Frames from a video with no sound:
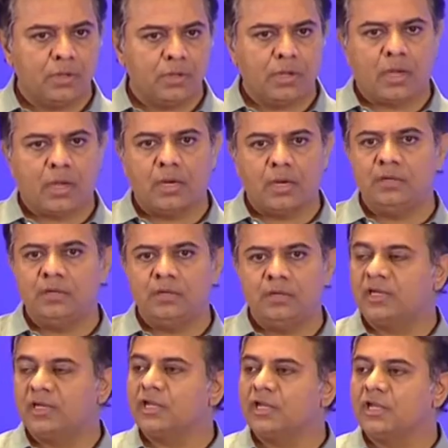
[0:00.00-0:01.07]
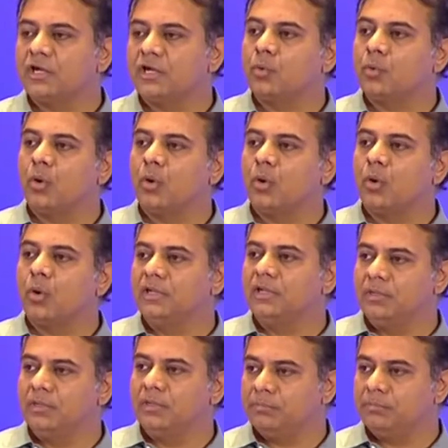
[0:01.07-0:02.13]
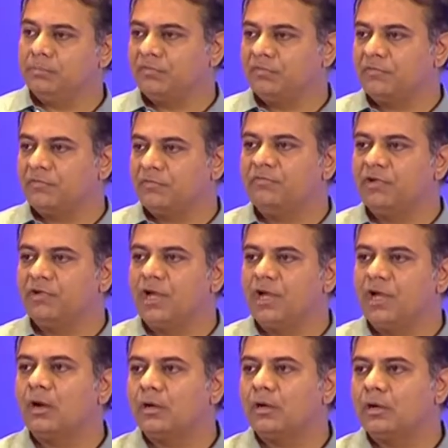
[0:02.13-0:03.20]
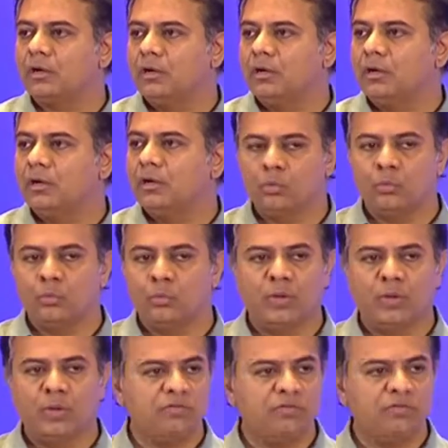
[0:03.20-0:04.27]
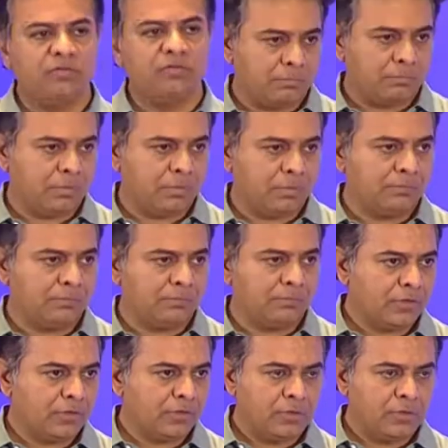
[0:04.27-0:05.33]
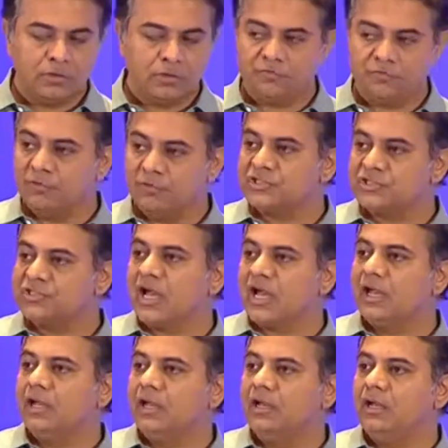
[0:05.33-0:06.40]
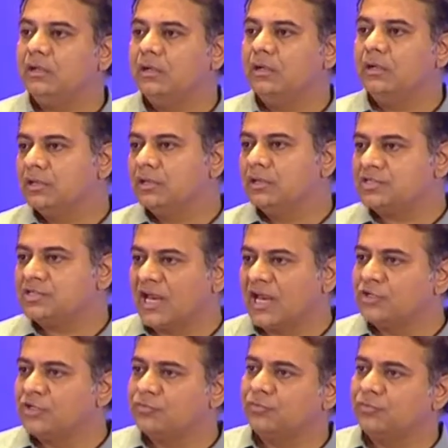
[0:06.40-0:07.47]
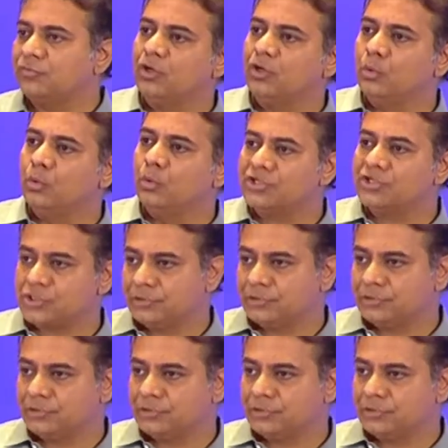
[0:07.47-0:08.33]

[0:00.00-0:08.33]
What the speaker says: and in taking that quantum leap from where we are to where we can be. The first I stands for innovation.